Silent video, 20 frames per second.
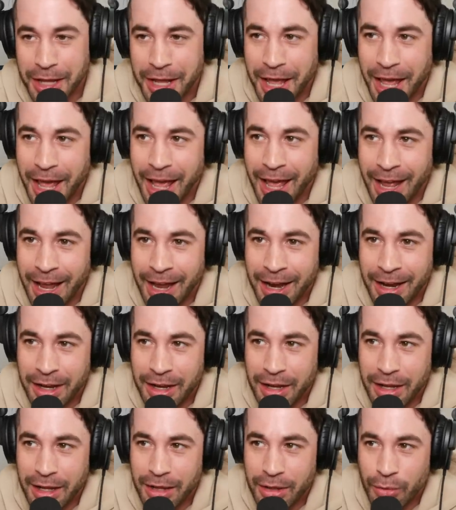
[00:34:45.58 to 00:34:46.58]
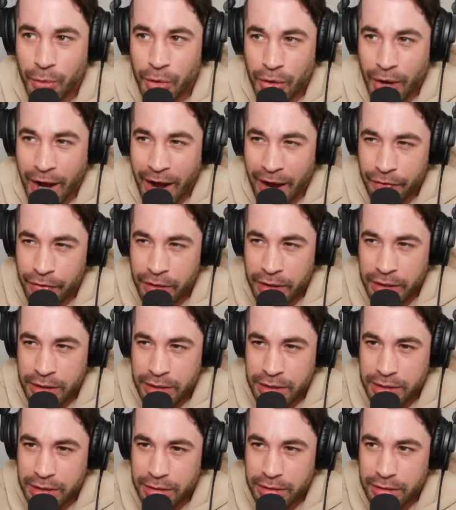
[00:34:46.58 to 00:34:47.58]
Yeah. And when you have
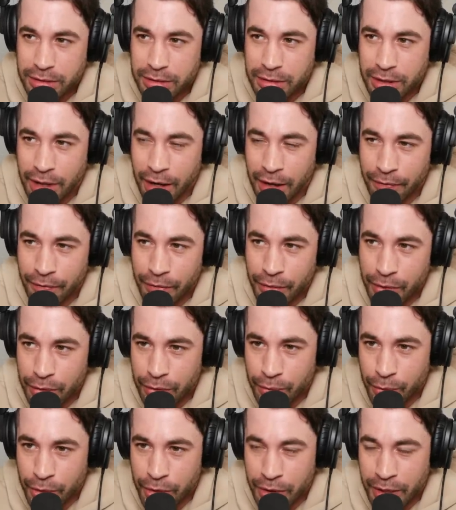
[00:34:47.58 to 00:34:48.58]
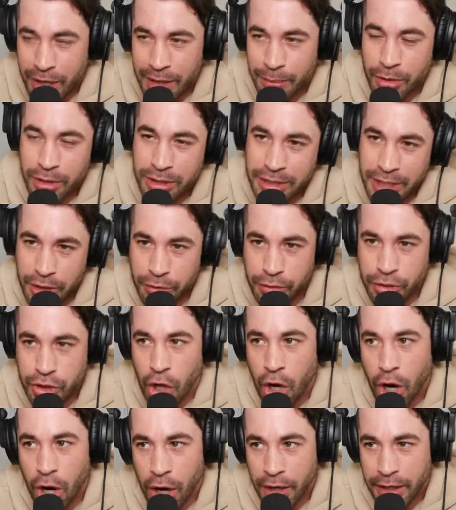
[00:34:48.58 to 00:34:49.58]
these, when you're able to say you
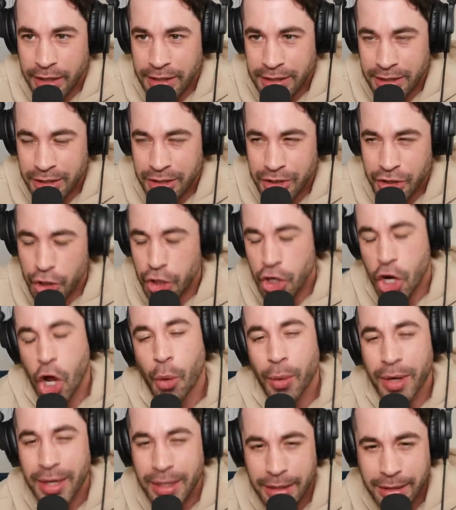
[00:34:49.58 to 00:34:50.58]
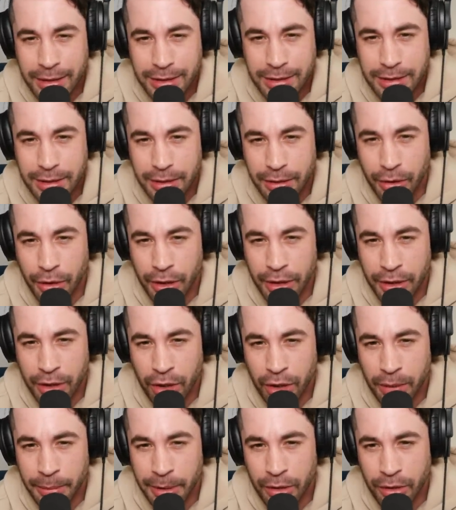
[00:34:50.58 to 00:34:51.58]
talk, is it just a knowingness or like, you
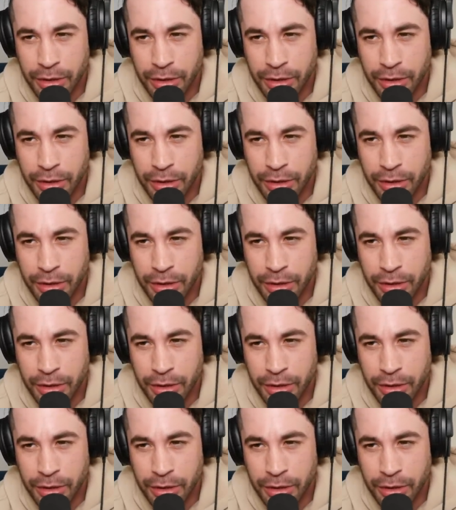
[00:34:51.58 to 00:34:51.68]
know what I mean?